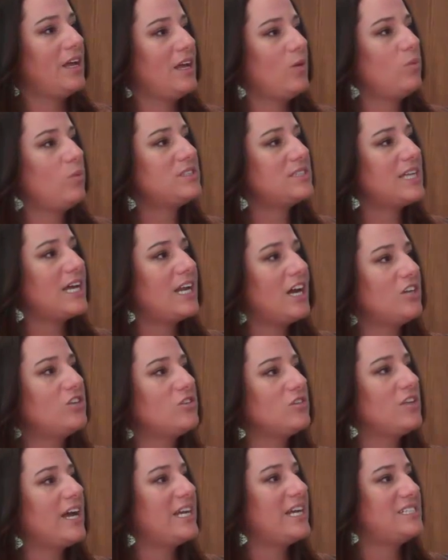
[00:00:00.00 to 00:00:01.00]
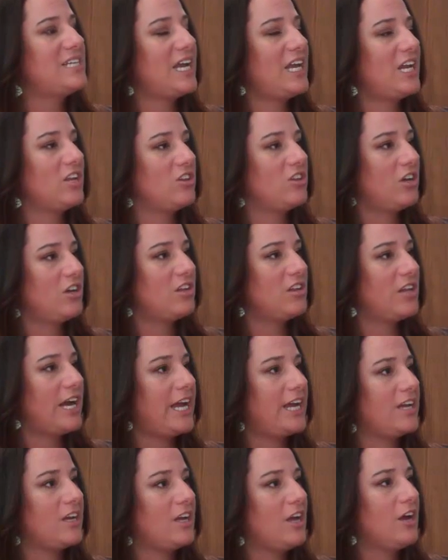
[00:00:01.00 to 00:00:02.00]
what's that underlying data look
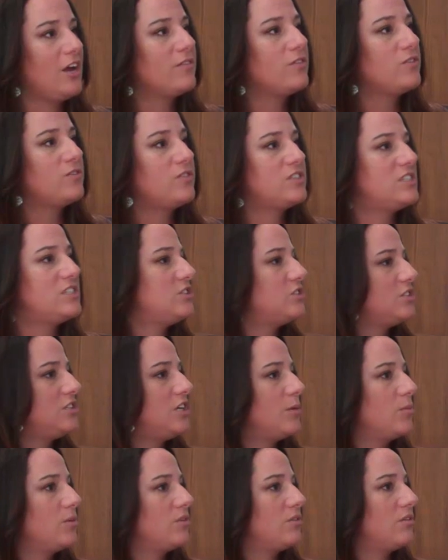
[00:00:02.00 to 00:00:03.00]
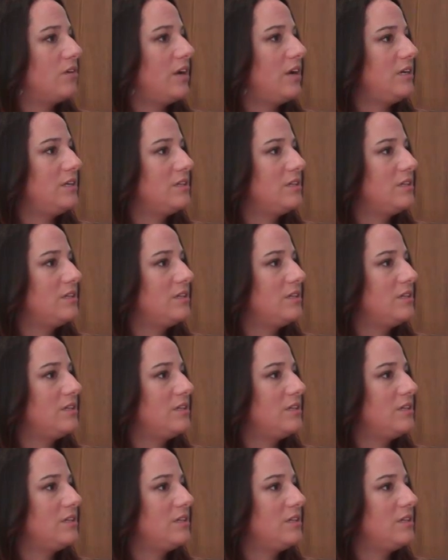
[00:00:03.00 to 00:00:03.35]
like for physician number 3?